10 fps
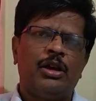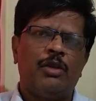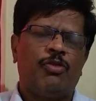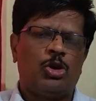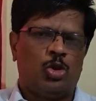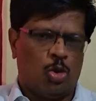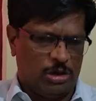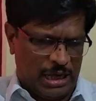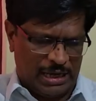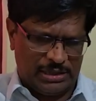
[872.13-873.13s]
If we
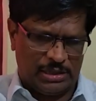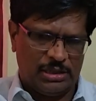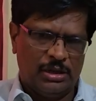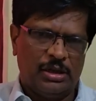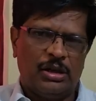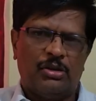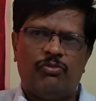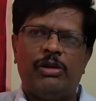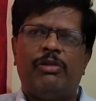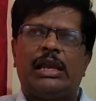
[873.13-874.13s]
do this,
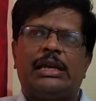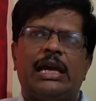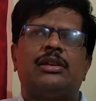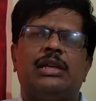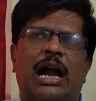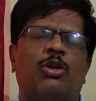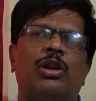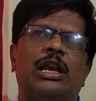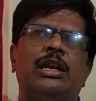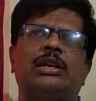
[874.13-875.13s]
we will get not
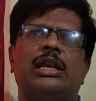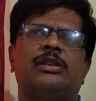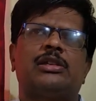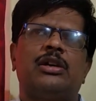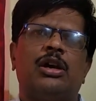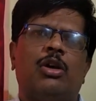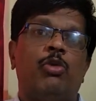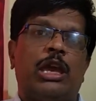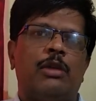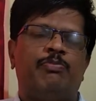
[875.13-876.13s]
only interest,
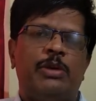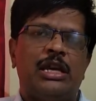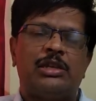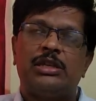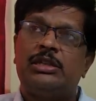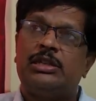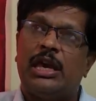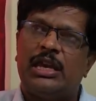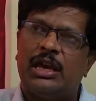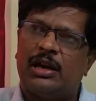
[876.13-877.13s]
we can beat
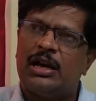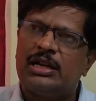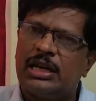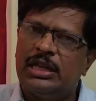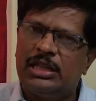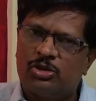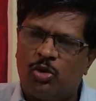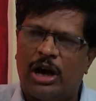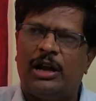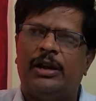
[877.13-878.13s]
any country in this
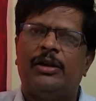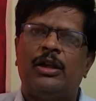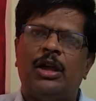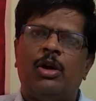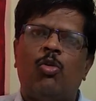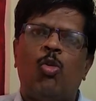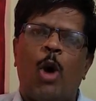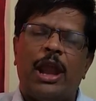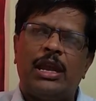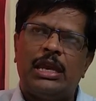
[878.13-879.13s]
world.
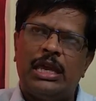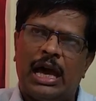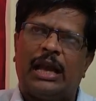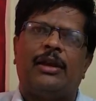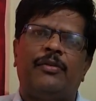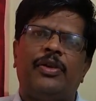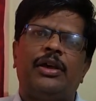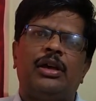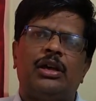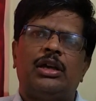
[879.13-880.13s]
1 year,
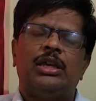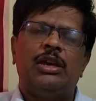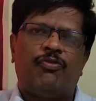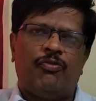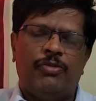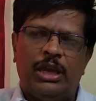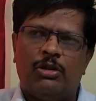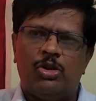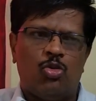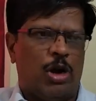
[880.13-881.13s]
if
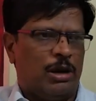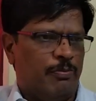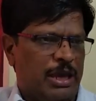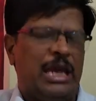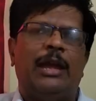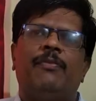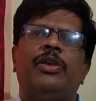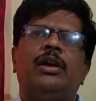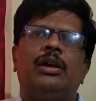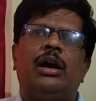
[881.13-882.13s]
you and
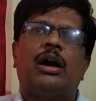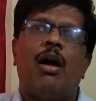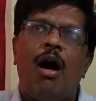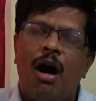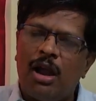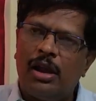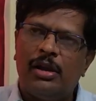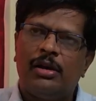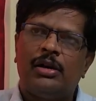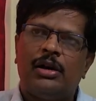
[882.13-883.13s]
me are
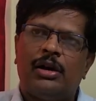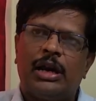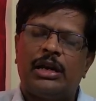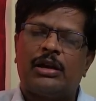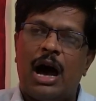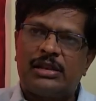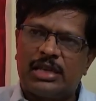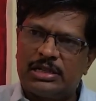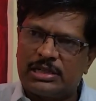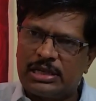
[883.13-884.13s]
all, right,
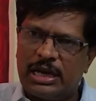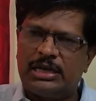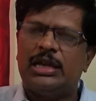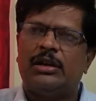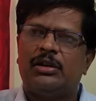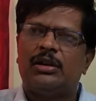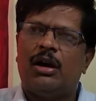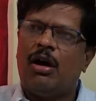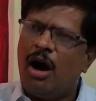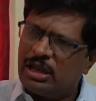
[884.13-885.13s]
concentrating
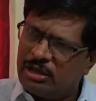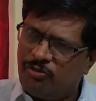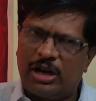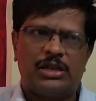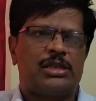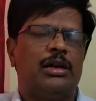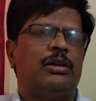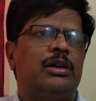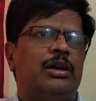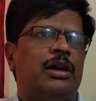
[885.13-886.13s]
all the
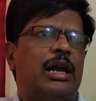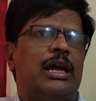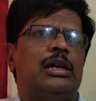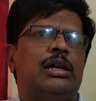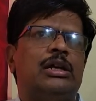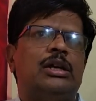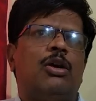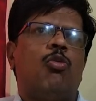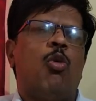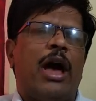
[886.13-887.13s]
works, right,
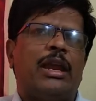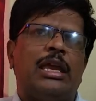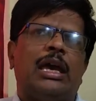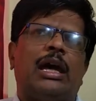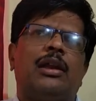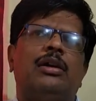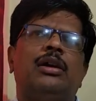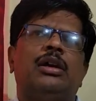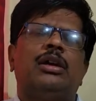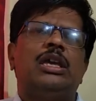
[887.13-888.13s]
1
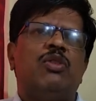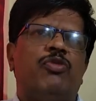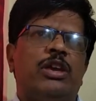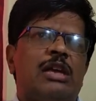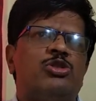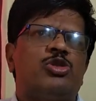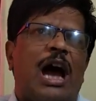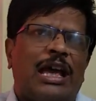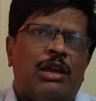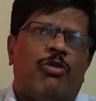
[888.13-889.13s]
year, if we
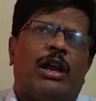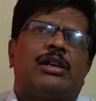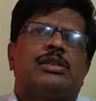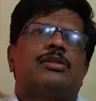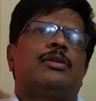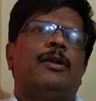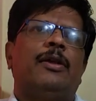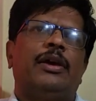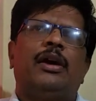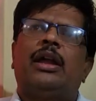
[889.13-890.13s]
enjoy the works,
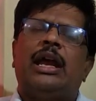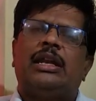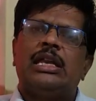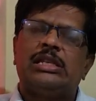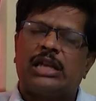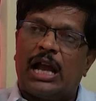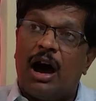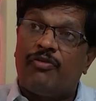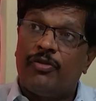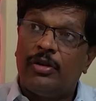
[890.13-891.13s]
right, instead
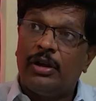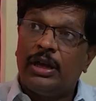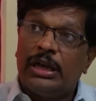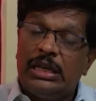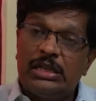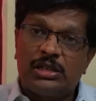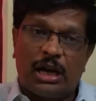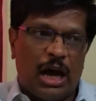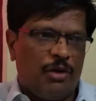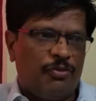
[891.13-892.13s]
of,
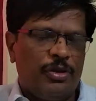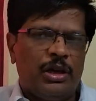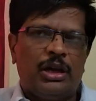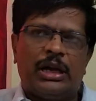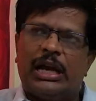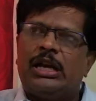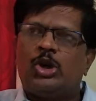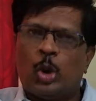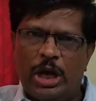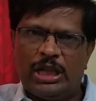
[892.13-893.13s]

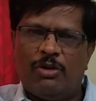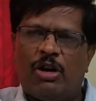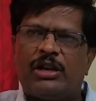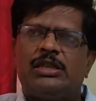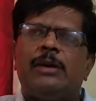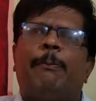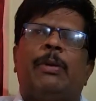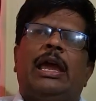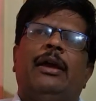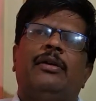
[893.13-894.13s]
right, doing the work
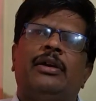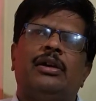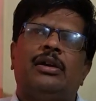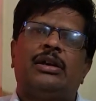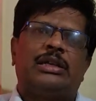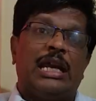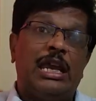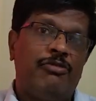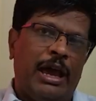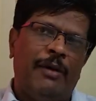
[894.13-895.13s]
simply,
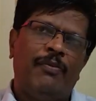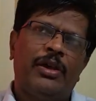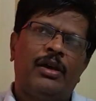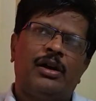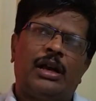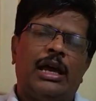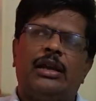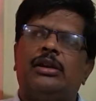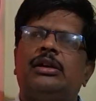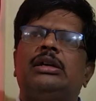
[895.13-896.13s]
drive it,
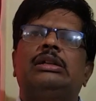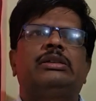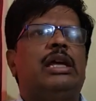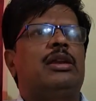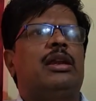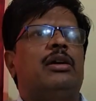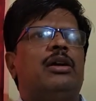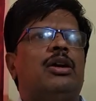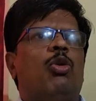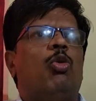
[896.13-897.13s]
right,
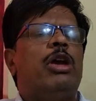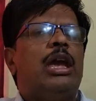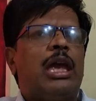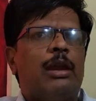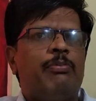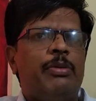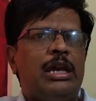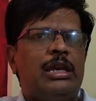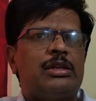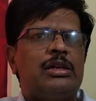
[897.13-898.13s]
then we can
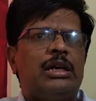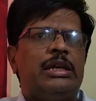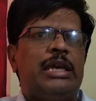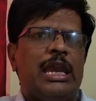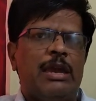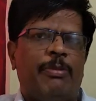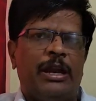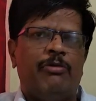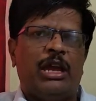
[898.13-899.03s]
beat anybody.